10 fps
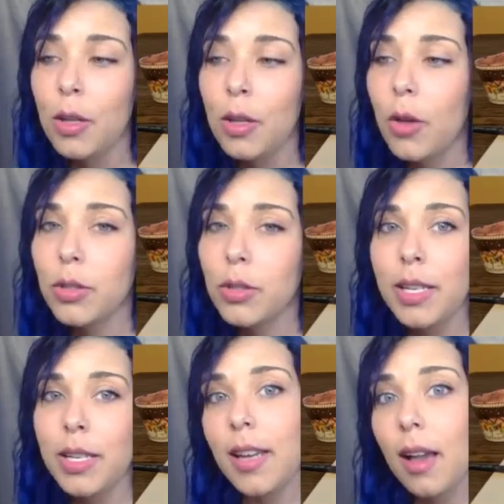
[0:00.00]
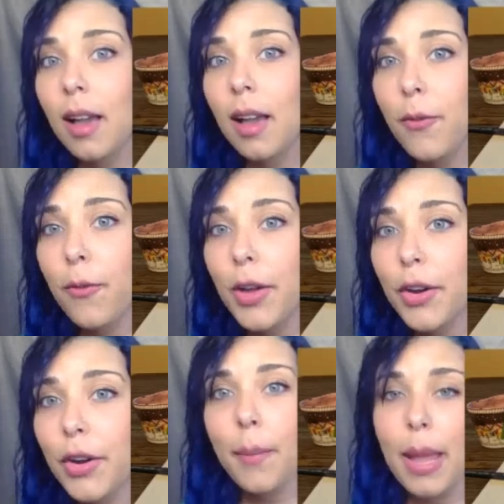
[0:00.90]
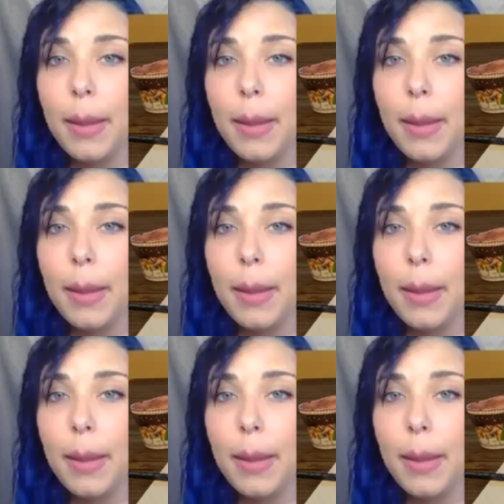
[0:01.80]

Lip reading: You'll also need a cup of water,